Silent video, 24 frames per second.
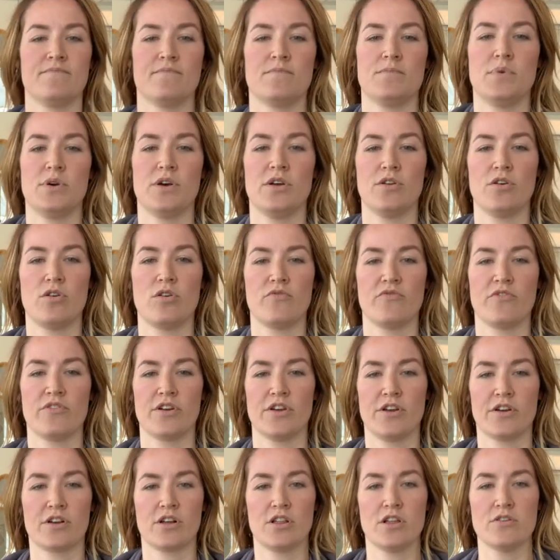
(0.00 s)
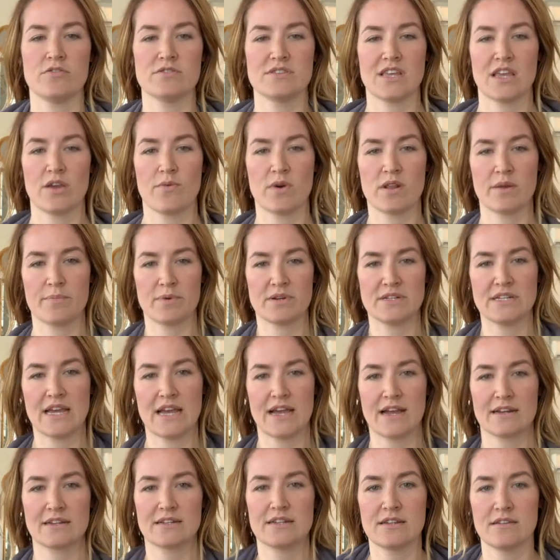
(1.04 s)
put over your clothes that you want to
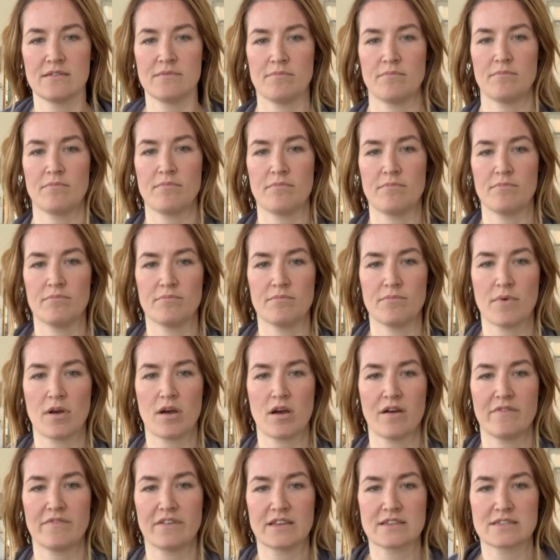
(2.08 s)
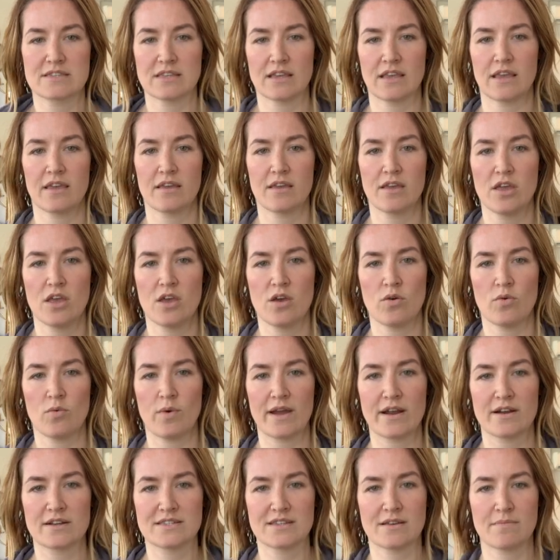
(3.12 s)
protect. Obviously
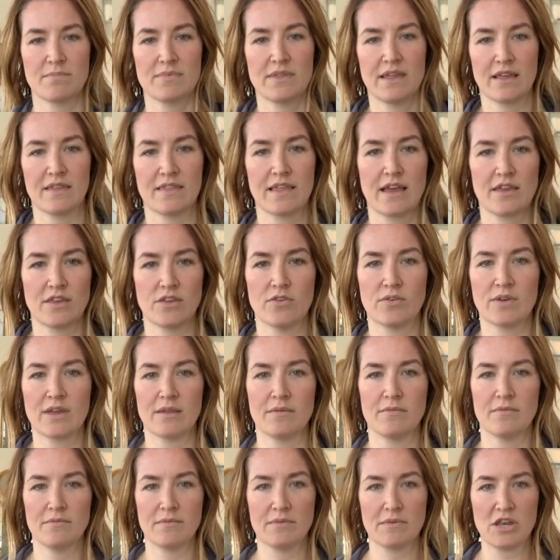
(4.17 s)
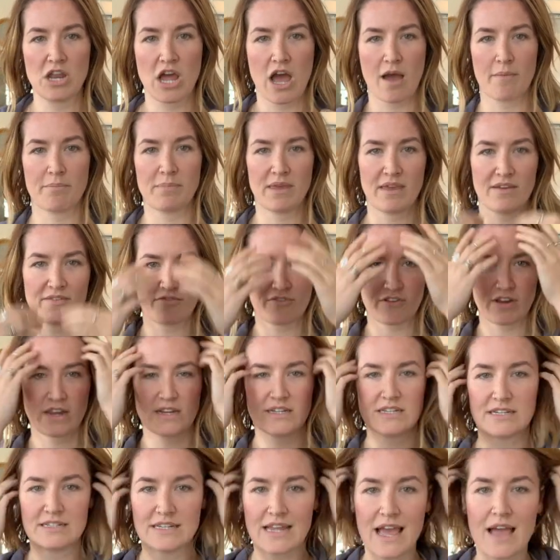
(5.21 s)
wear something that you can not be afraid
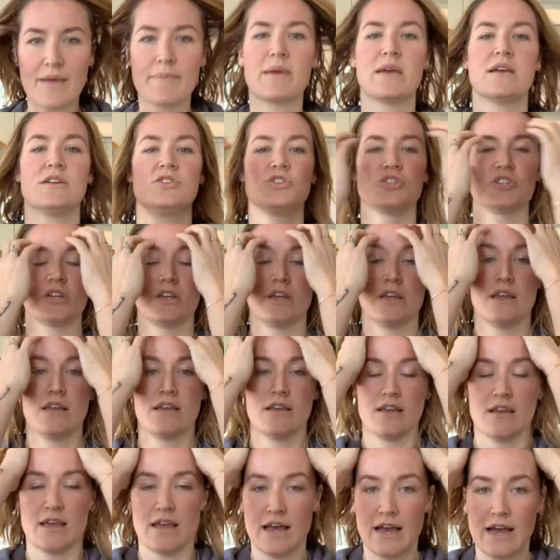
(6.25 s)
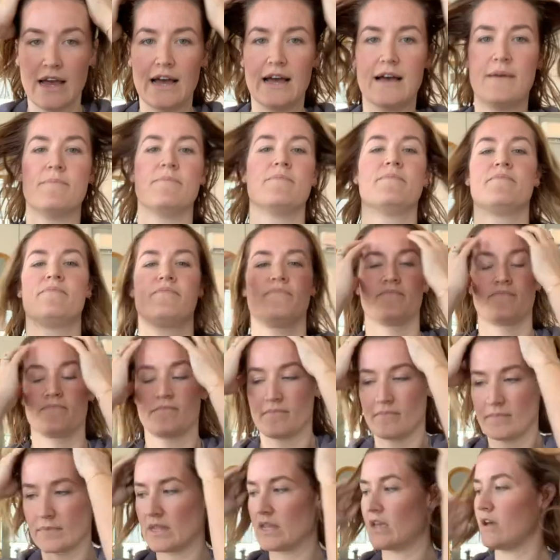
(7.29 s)
to damage.
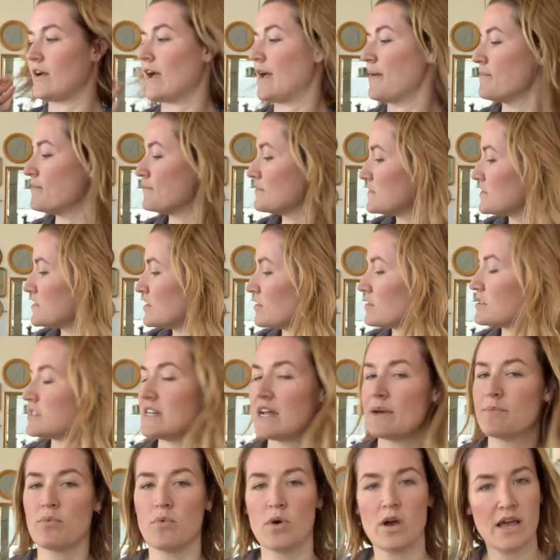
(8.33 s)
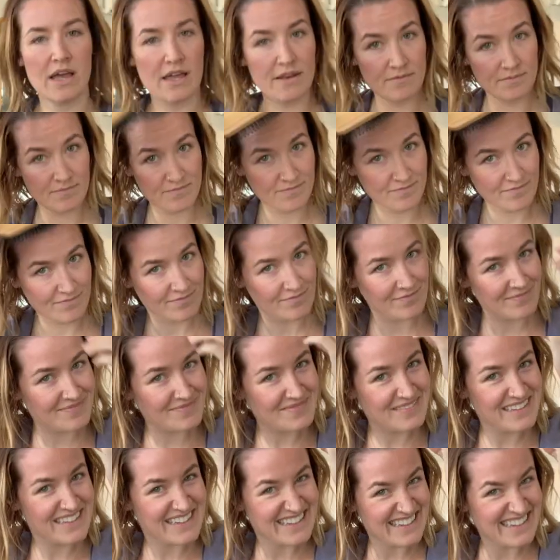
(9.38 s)
Okay, so step one,
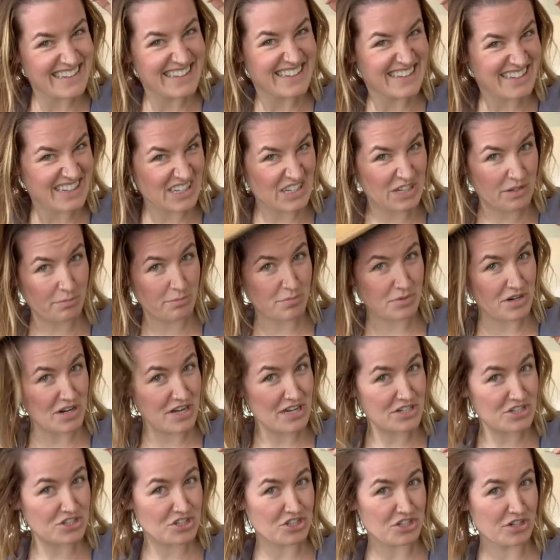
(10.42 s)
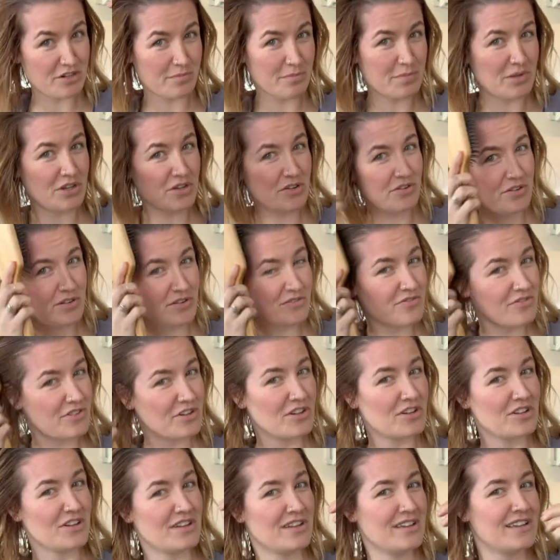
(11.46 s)
I'm gonna brush your
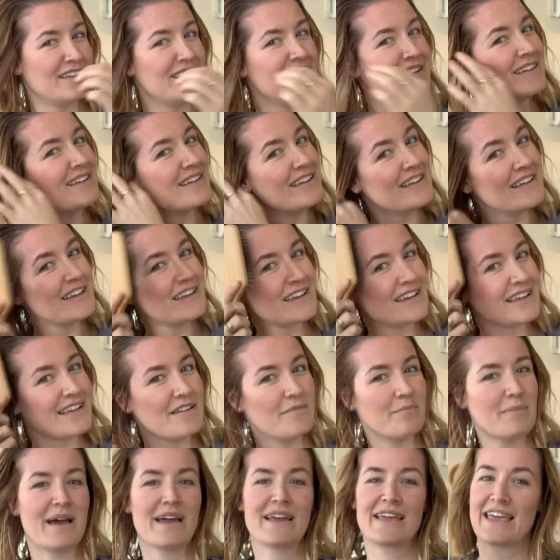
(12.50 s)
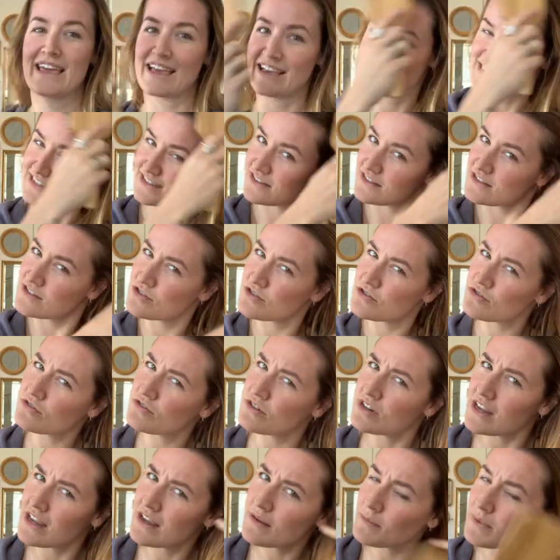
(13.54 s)
beautiful, in my case,
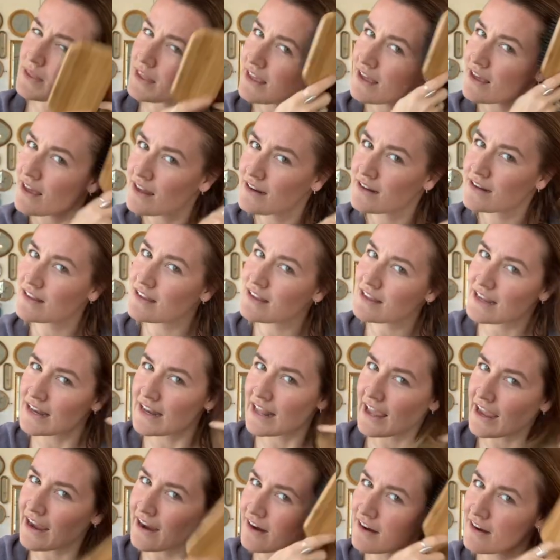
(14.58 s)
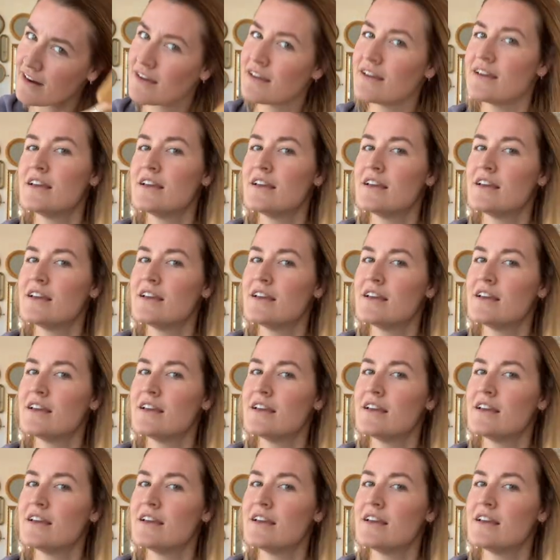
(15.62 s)
extremely unclean hair.